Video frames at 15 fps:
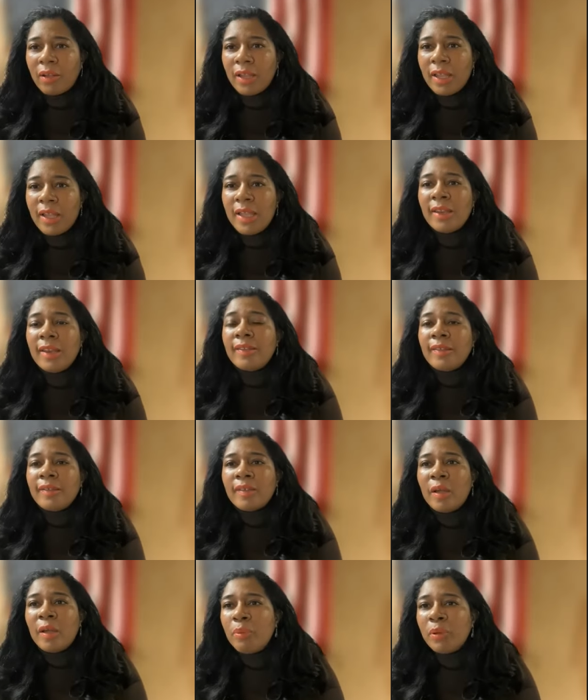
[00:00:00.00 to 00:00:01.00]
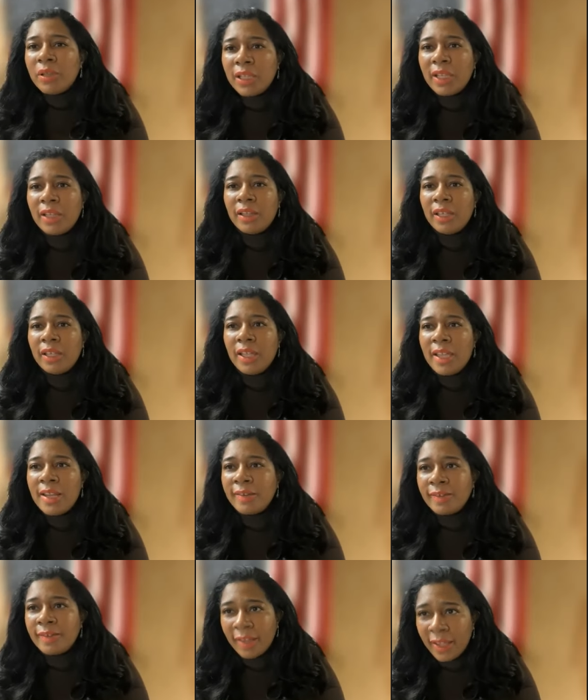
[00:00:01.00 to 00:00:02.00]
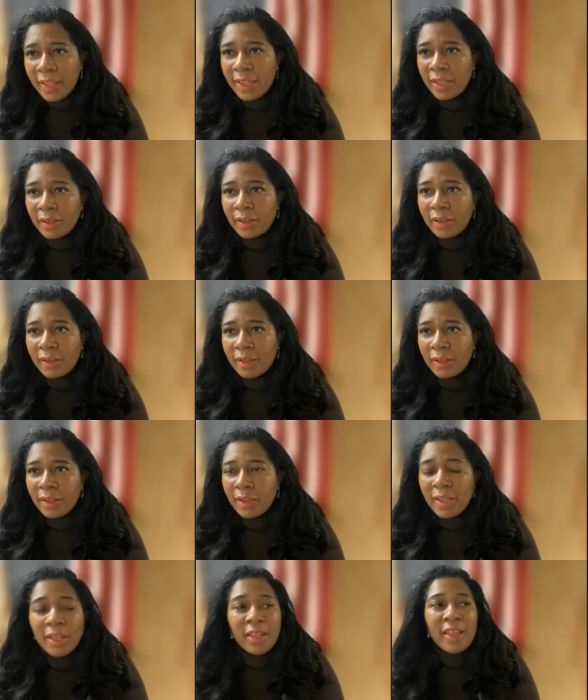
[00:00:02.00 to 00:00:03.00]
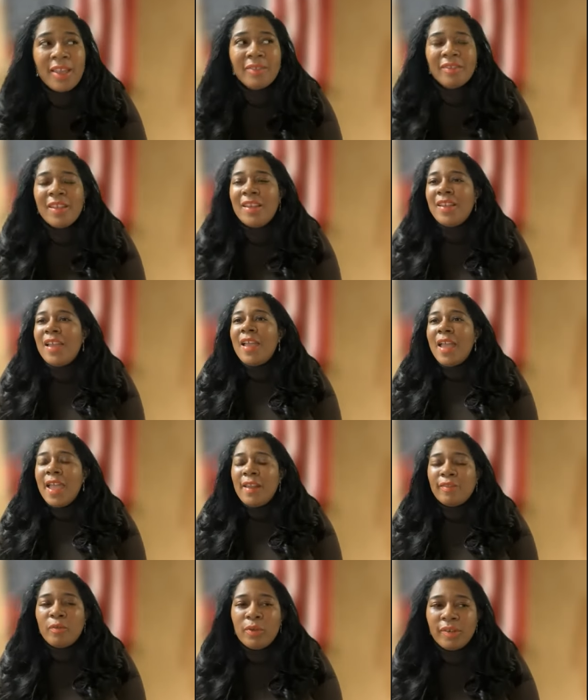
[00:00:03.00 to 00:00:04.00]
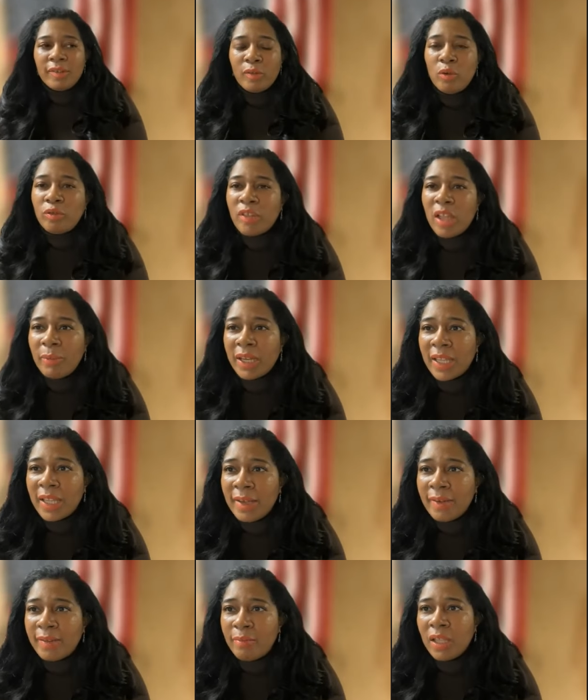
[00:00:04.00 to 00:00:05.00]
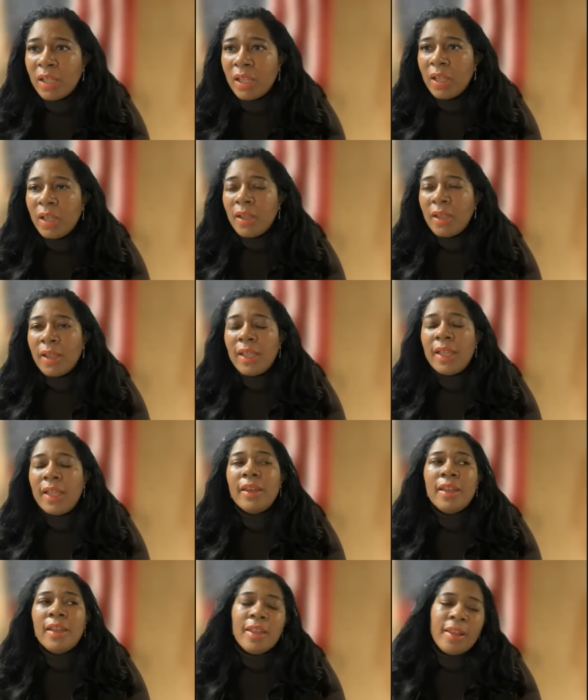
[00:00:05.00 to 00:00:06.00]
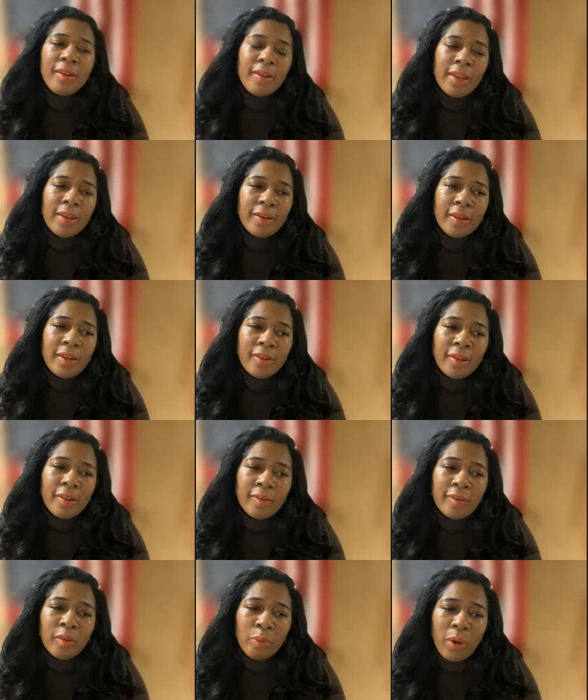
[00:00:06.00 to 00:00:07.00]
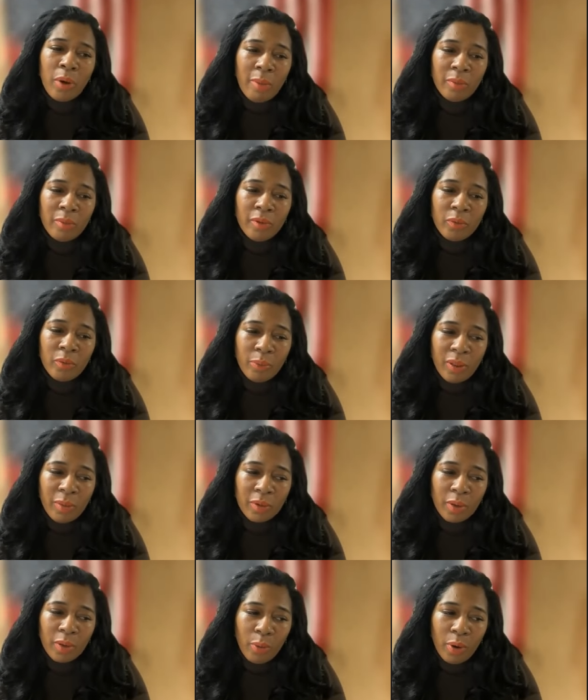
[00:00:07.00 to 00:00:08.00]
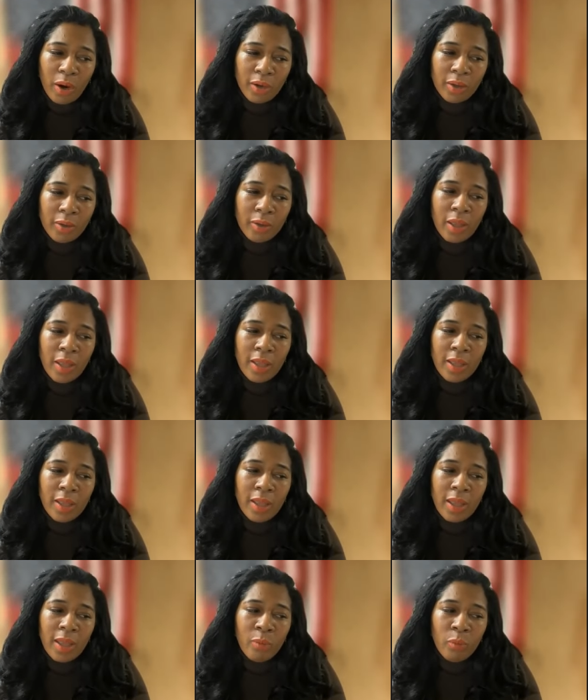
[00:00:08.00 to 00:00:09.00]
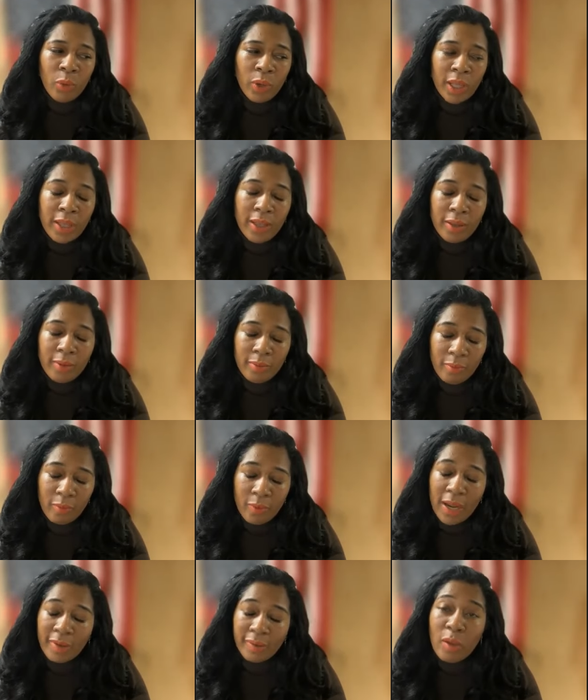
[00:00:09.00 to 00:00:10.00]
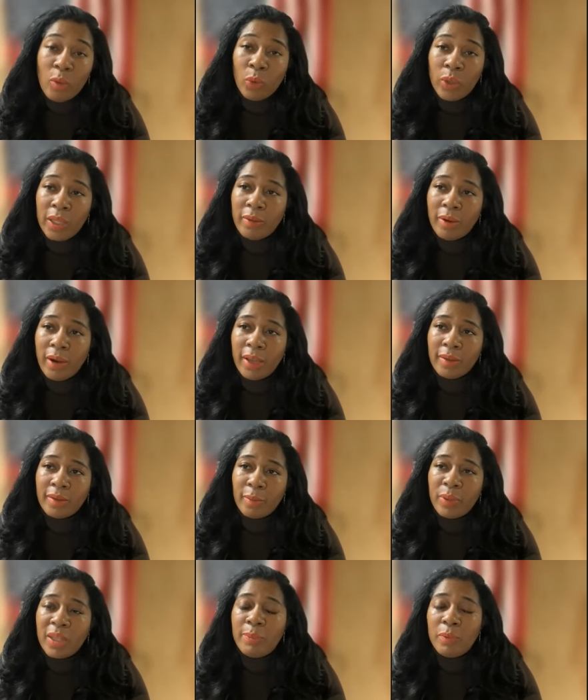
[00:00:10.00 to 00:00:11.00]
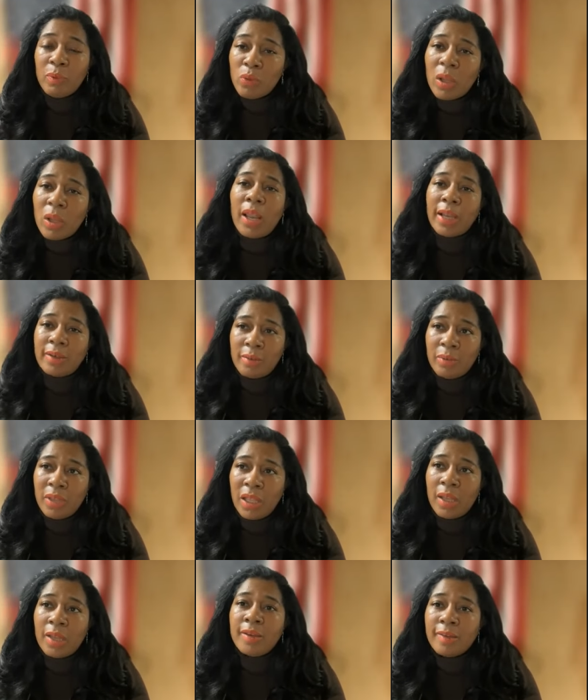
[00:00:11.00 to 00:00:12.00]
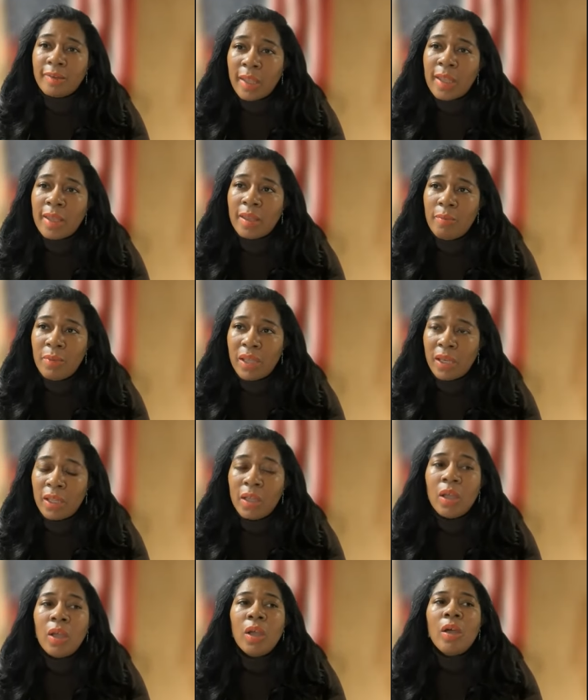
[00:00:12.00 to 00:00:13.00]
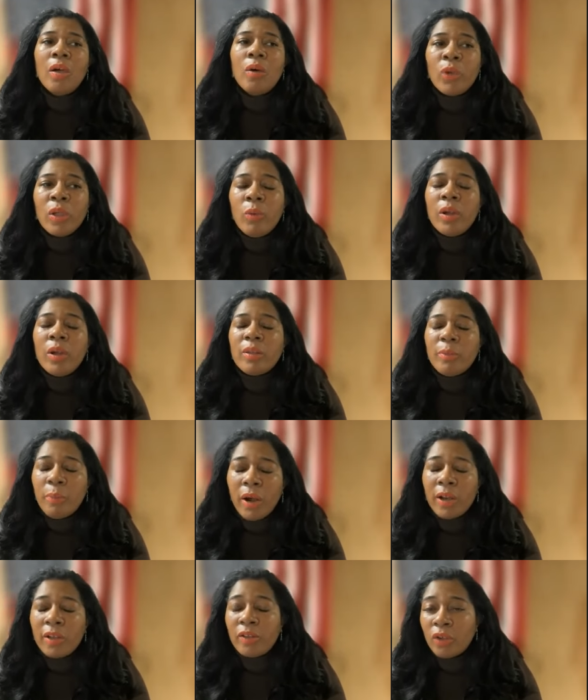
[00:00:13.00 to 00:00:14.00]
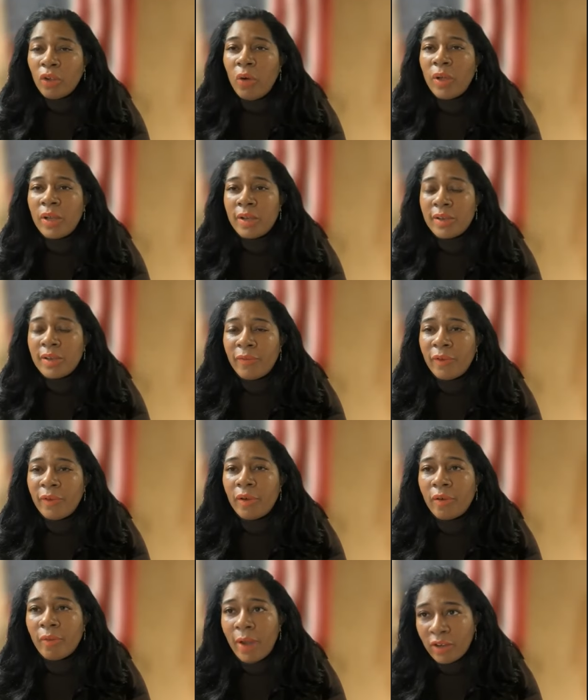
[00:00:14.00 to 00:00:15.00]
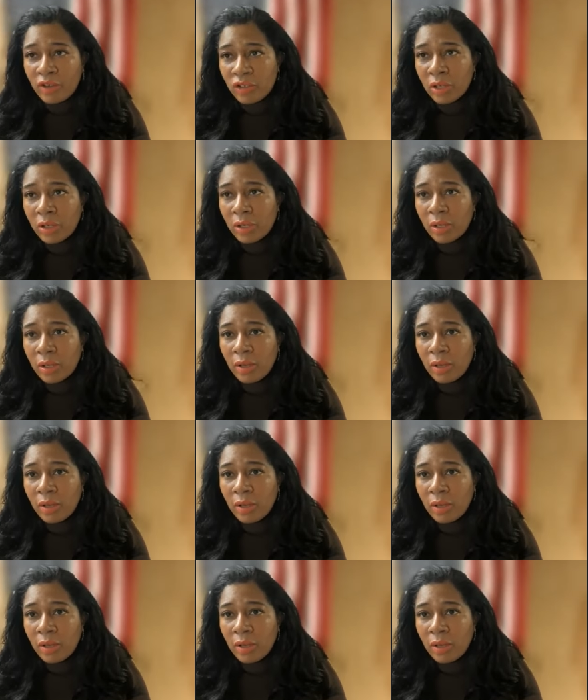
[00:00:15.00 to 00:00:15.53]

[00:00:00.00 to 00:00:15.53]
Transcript: It, it is completely insane. It, it, it, and so it says, who's coming against me? It, it, it, it, this is the problem in the Republican Party. It, we, when I say we, right, the people who elected me and the state committee, we wanted the party to go in a different direction.